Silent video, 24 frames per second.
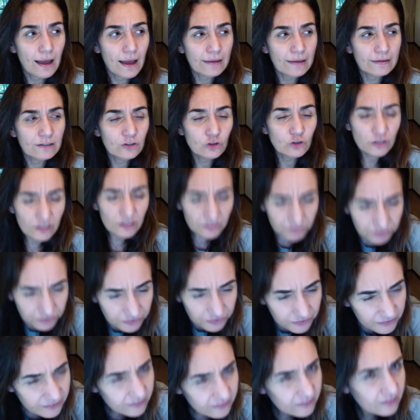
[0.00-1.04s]
you
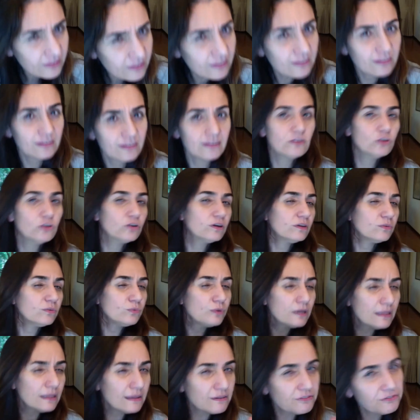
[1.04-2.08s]
could
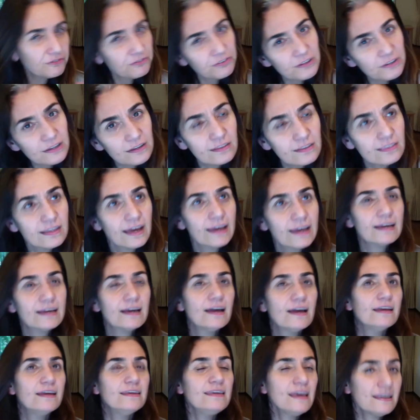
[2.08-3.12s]
really feel like,
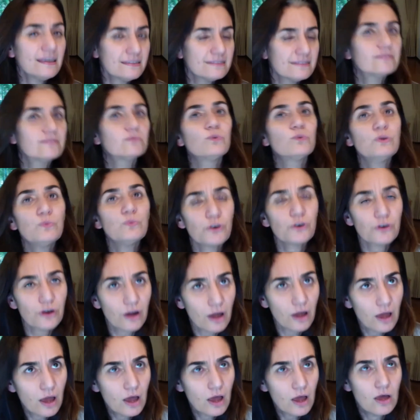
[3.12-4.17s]
yes, we were
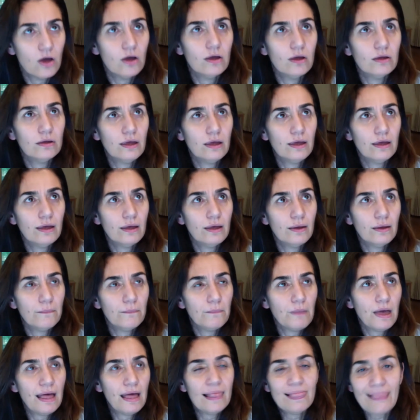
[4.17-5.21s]

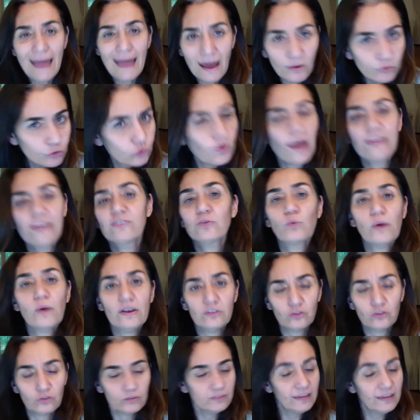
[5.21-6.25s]
allowed to ask
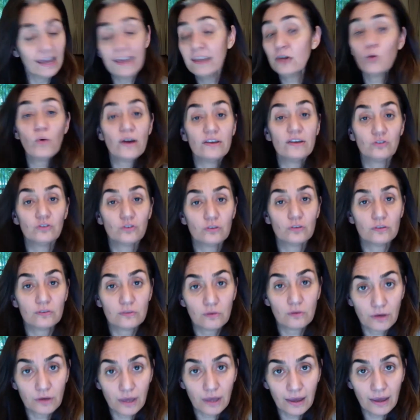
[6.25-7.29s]
questions, any questions,
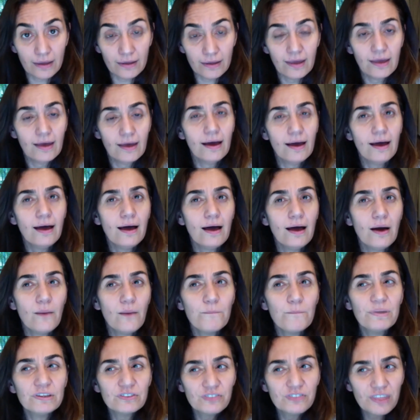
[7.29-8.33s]
okay?
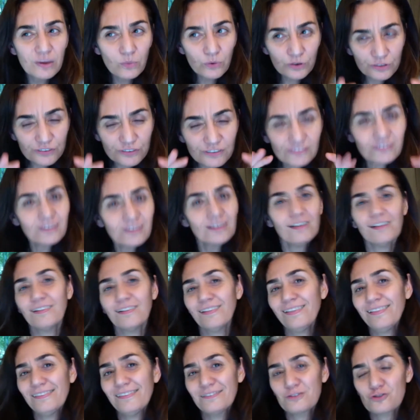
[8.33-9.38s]
But they were
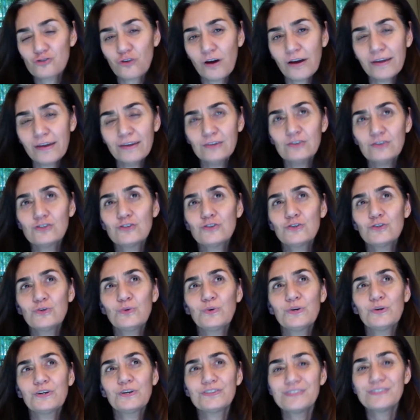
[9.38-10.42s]
still trying
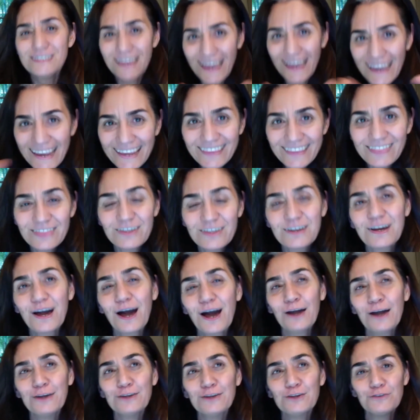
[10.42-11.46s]
to contain the
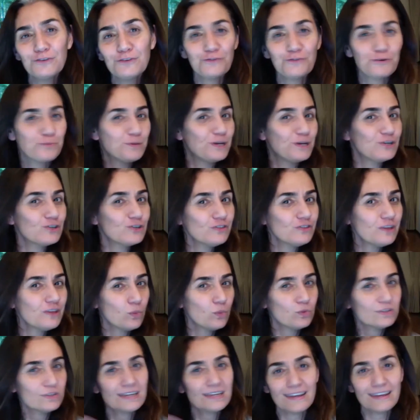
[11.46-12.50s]
kind of information that
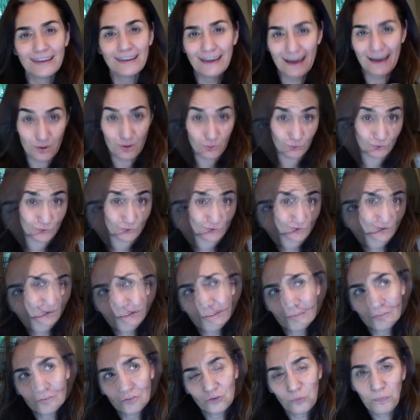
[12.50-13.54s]
was getting out.
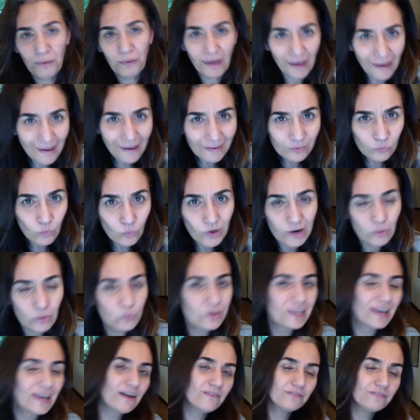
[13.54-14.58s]
Japan, where
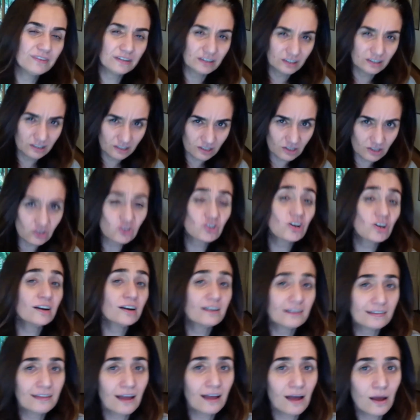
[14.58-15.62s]
we have the Kisha
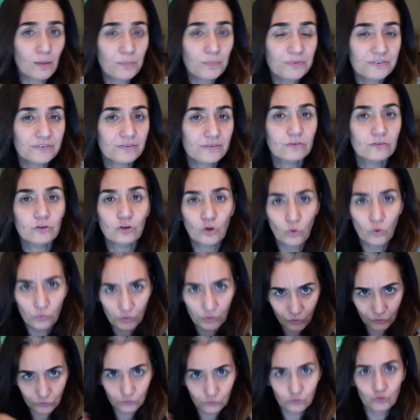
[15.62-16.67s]
clubs,
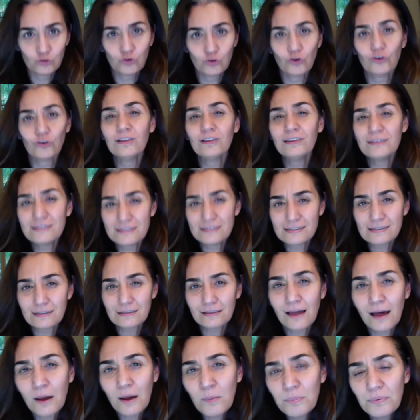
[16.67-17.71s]
those journalist
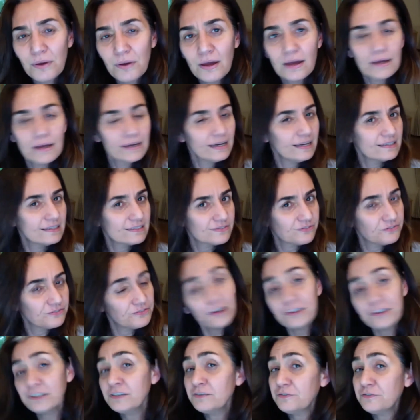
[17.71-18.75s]
club, it's
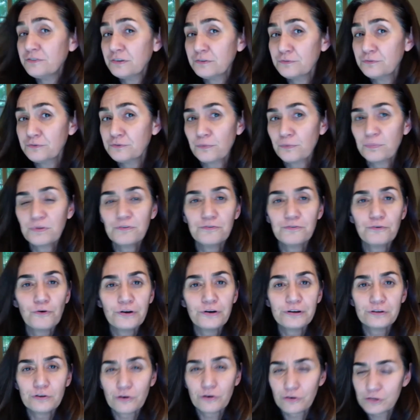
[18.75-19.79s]
very different from the
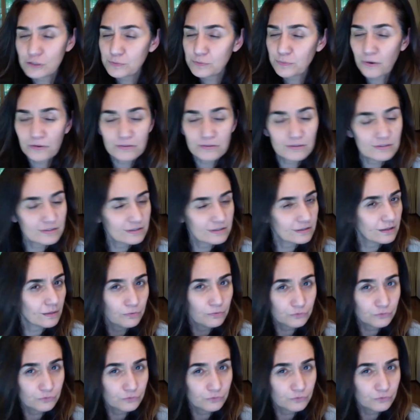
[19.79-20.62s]
Foreign Correspondents Club of